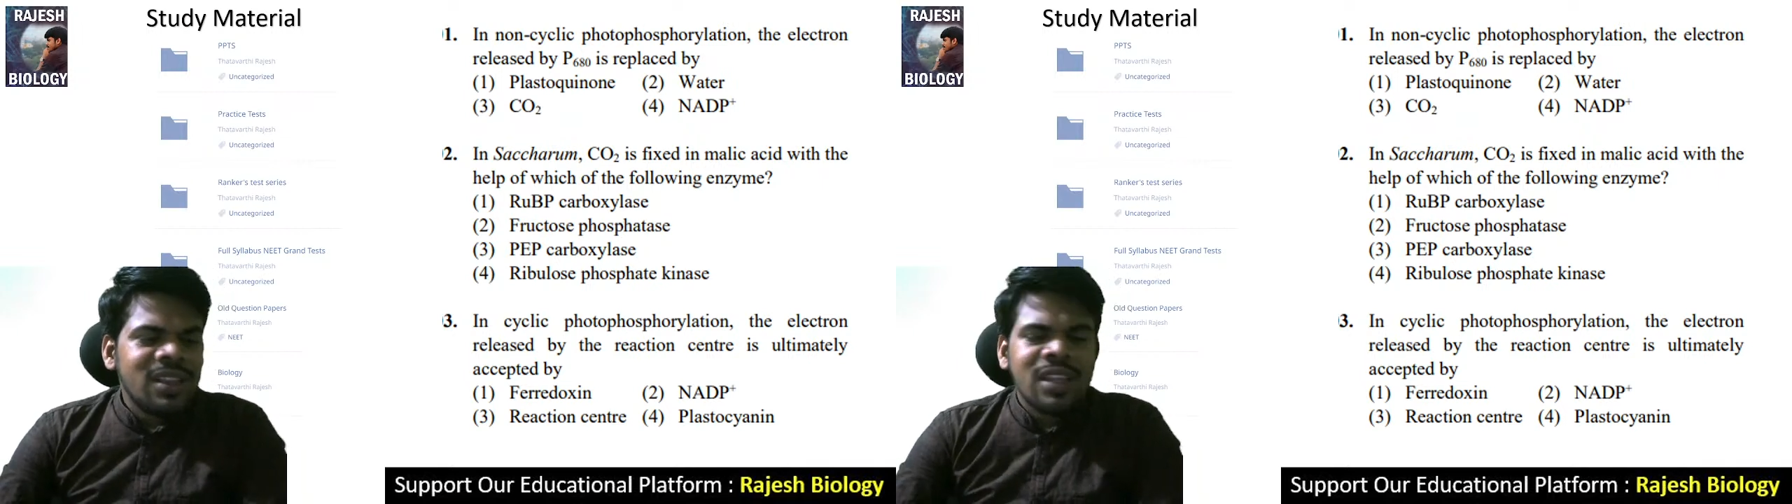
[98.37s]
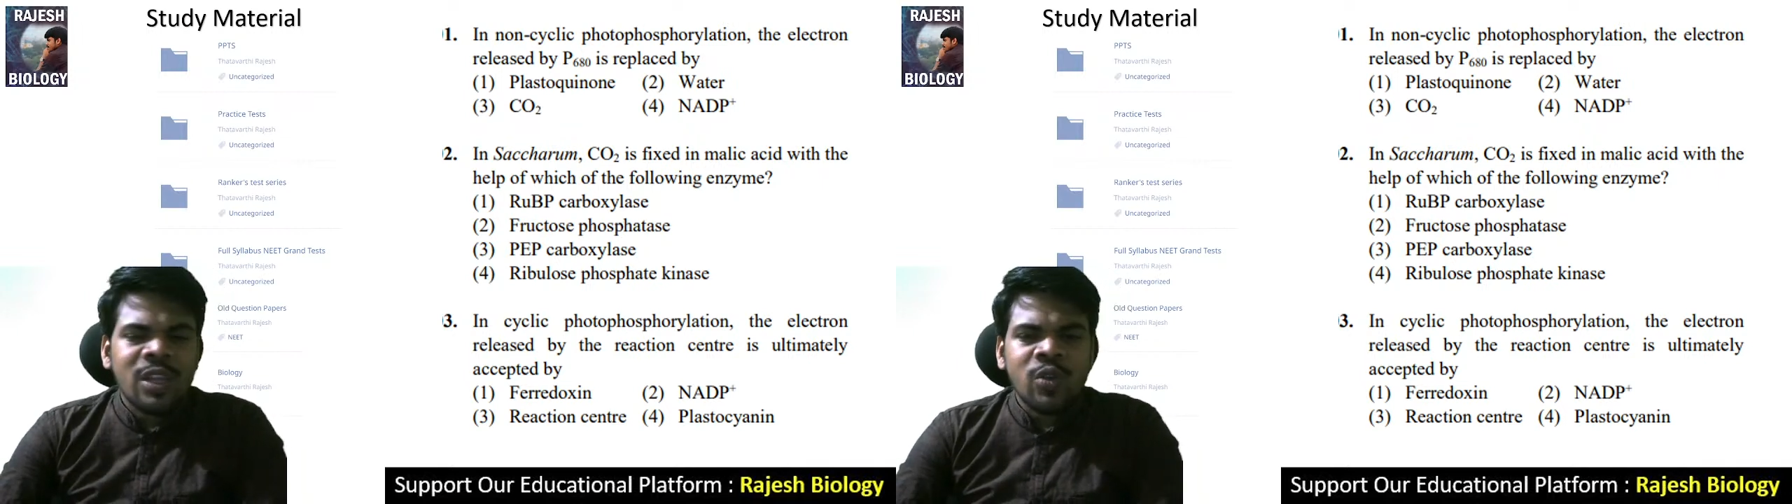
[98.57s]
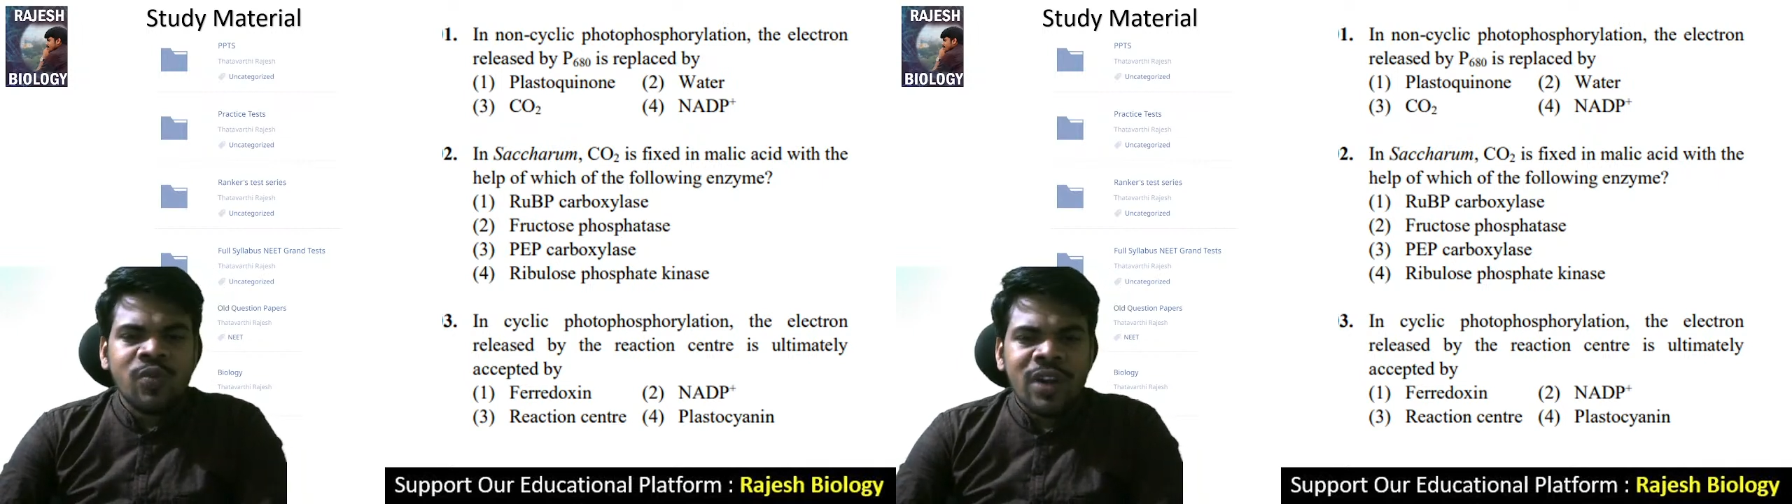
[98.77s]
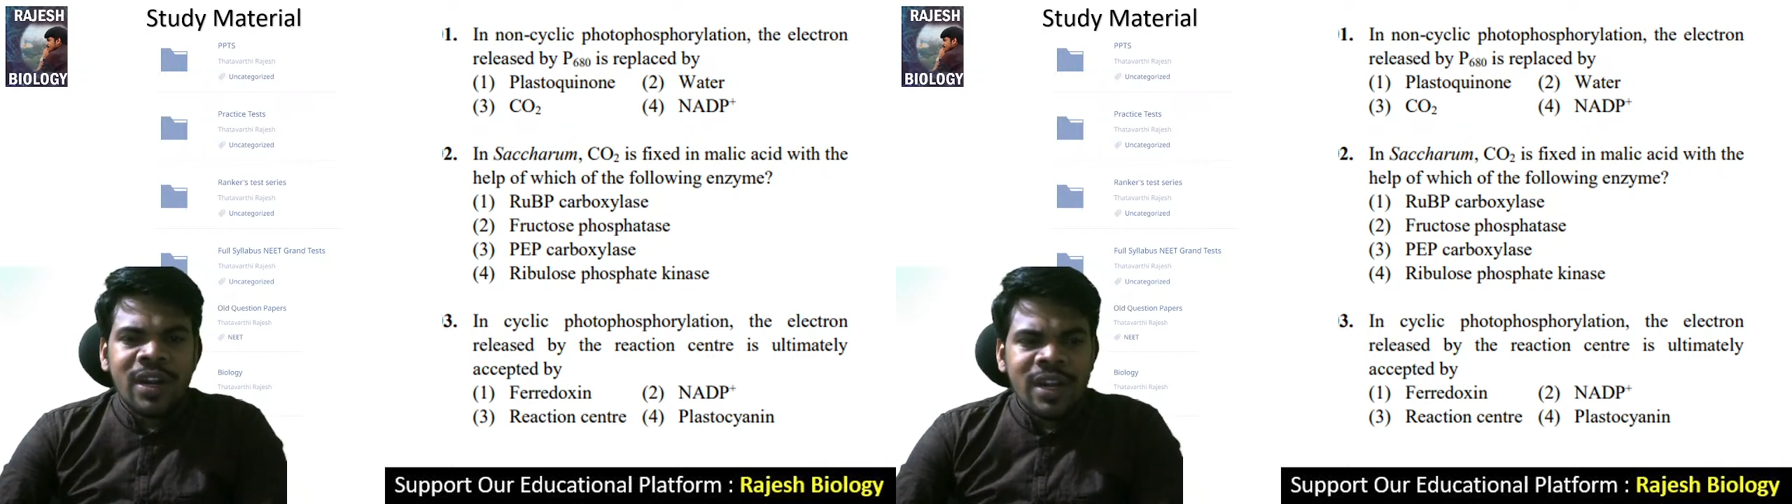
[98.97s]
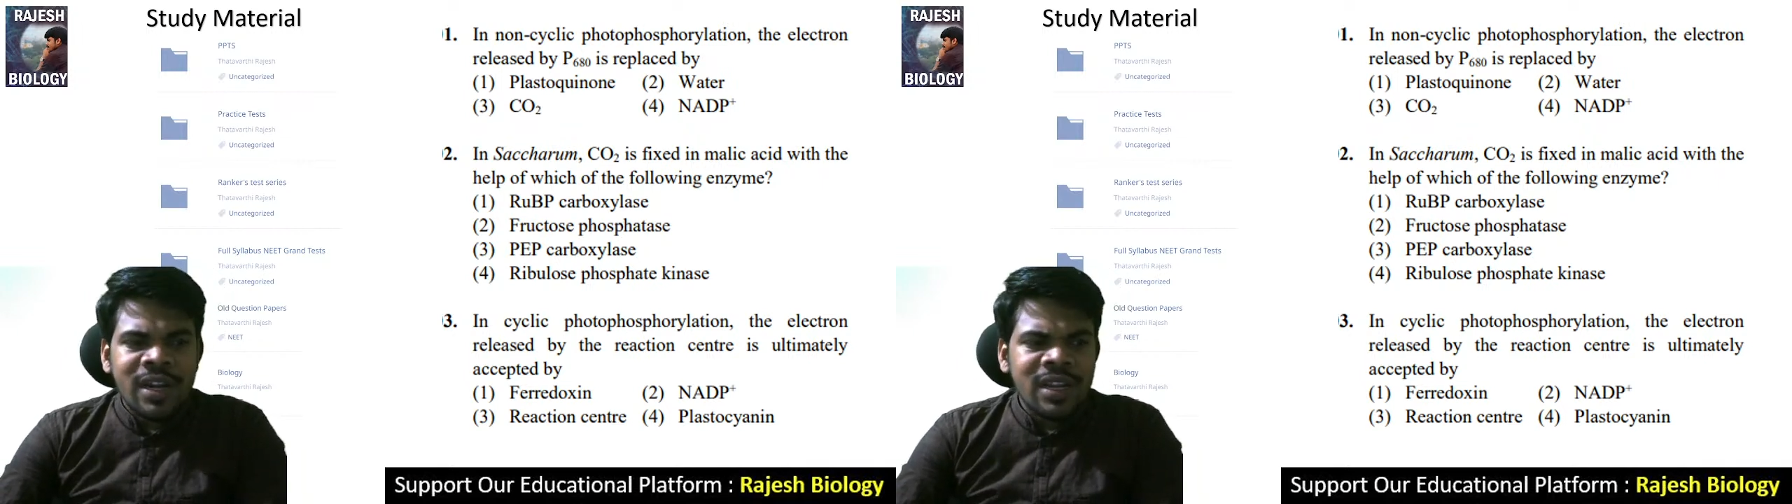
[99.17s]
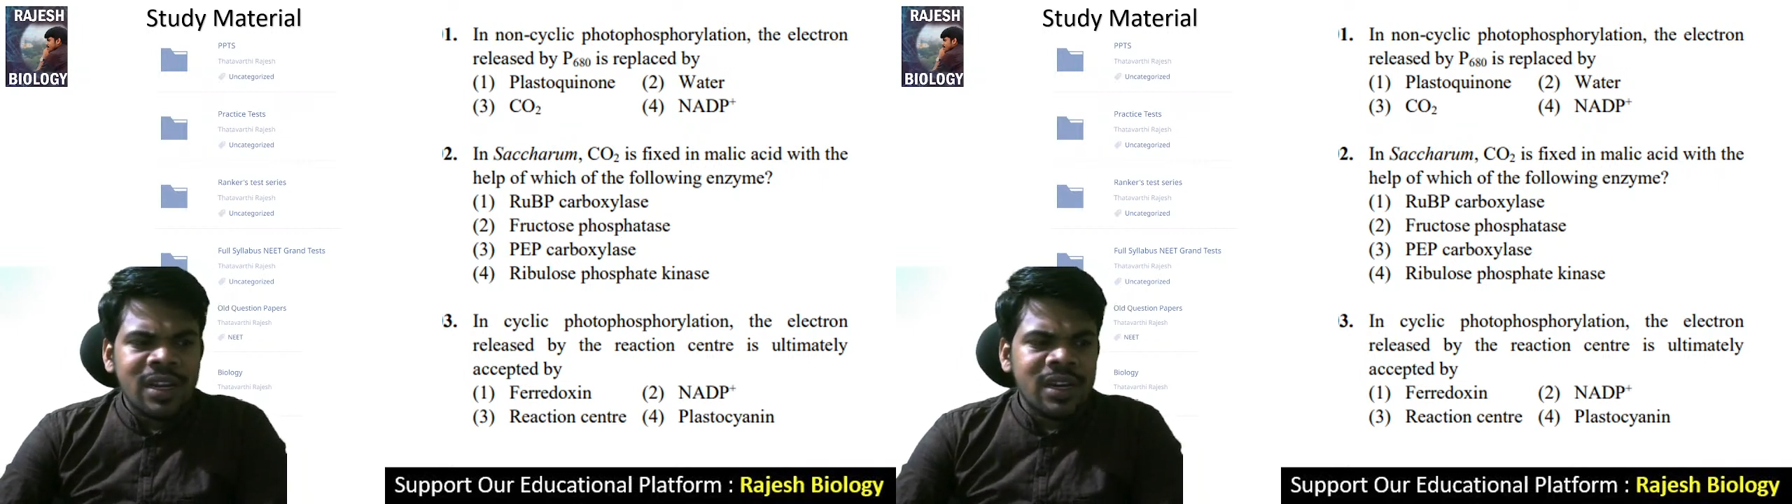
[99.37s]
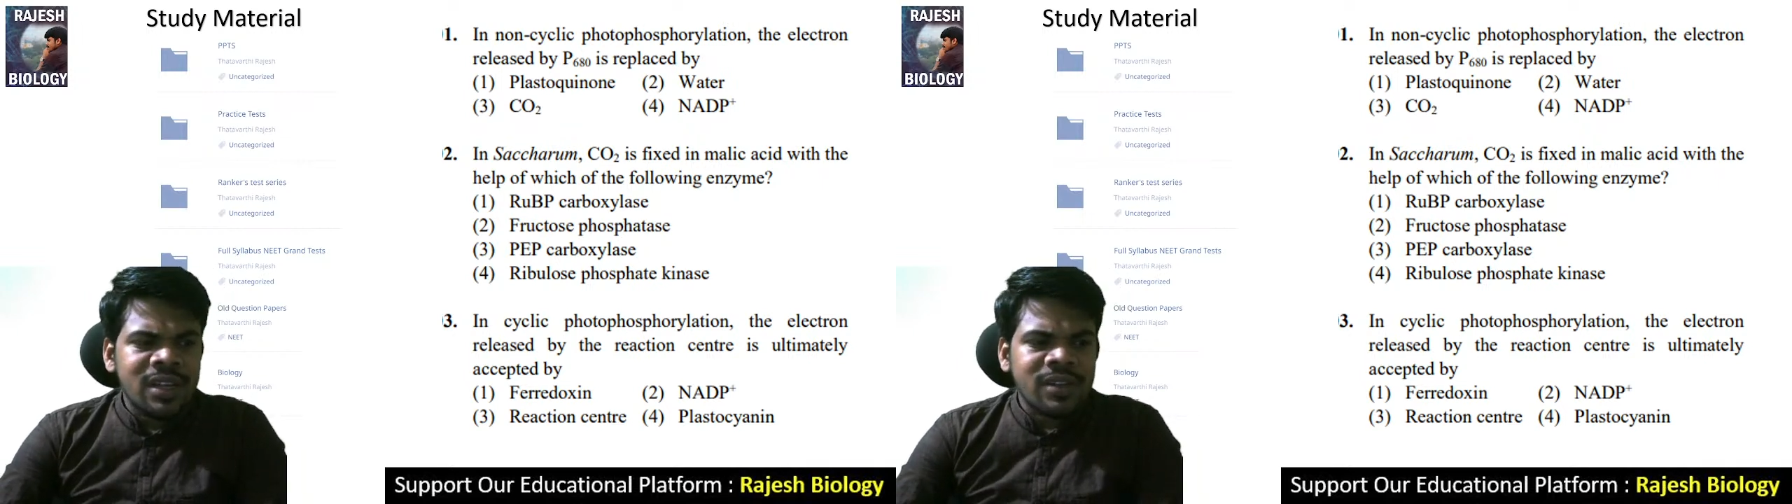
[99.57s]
Thank you for attending and